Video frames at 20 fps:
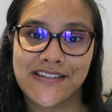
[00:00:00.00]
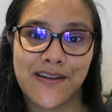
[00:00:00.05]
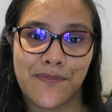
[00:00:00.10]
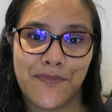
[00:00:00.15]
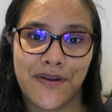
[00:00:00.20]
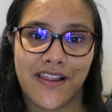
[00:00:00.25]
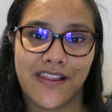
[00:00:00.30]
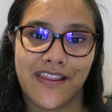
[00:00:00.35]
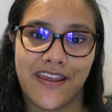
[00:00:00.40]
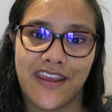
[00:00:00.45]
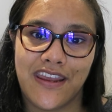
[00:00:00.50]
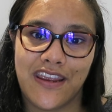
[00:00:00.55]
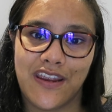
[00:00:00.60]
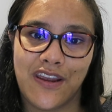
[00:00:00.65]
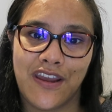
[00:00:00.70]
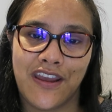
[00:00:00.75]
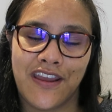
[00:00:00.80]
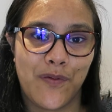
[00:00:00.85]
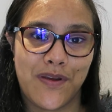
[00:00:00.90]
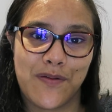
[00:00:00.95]

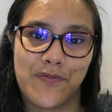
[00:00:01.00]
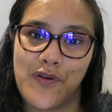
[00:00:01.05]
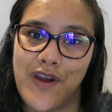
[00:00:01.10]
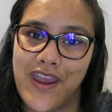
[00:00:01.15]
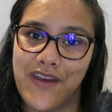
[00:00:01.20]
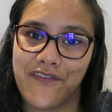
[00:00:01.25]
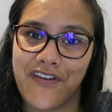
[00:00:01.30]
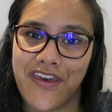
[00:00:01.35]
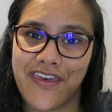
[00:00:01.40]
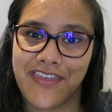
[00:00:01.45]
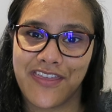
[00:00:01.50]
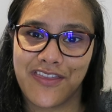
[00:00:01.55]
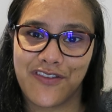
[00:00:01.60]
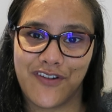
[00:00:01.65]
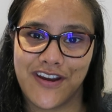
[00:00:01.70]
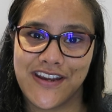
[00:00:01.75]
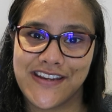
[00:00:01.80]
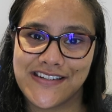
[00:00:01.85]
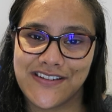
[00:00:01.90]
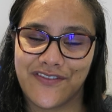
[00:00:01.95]
Typically, we will have
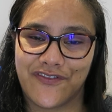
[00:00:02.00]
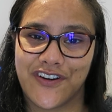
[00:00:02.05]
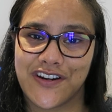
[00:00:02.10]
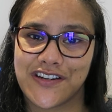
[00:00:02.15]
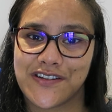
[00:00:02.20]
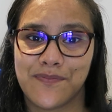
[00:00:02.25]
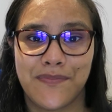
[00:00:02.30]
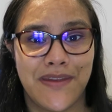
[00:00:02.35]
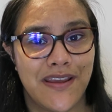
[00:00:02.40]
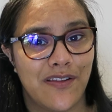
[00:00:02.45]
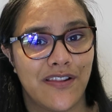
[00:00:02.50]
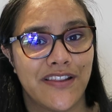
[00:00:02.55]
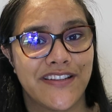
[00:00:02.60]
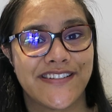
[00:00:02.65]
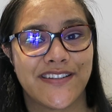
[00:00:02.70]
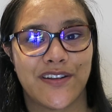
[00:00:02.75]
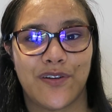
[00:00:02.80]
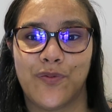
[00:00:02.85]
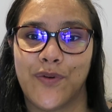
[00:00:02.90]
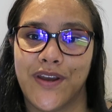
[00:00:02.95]
three different
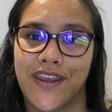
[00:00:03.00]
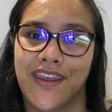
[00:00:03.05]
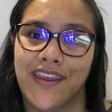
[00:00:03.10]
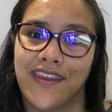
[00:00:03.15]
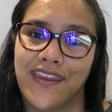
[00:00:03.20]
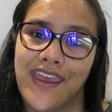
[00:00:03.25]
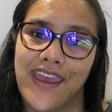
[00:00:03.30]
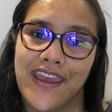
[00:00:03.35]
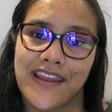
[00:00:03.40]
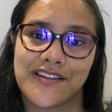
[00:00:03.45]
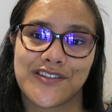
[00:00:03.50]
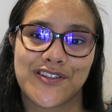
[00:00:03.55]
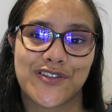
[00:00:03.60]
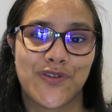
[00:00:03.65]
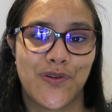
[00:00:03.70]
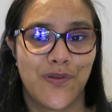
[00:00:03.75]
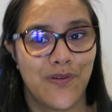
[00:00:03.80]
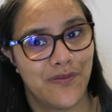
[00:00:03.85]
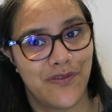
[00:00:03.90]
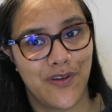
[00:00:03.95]
meals a week, and
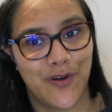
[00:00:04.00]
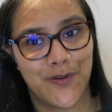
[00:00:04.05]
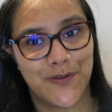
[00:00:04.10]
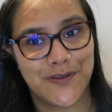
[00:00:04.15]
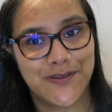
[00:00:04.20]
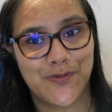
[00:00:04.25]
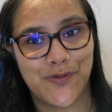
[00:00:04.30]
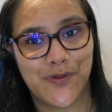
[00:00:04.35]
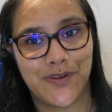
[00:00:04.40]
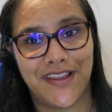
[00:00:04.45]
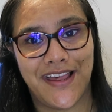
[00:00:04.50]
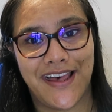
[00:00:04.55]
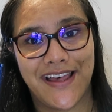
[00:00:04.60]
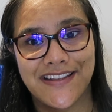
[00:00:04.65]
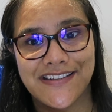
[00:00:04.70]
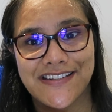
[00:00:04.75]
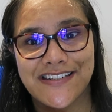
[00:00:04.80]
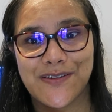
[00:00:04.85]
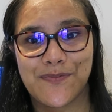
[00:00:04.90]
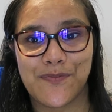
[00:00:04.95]
two of those will
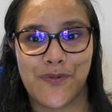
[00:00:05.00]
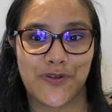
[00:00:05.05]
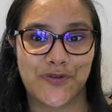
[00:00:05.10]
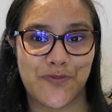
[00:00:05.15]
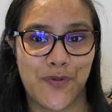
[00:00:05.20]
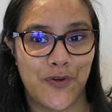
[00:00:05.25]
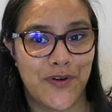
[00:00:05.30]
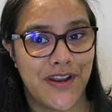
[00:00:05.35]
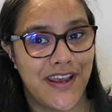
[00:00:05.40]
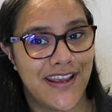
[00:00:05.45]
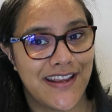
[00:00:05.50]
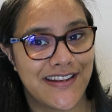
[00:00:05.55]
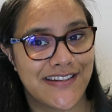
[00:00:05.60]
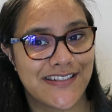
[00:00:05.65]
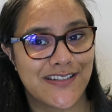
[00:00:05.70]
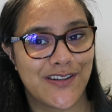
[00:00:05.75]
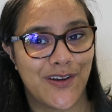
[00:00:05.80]
last multiple days.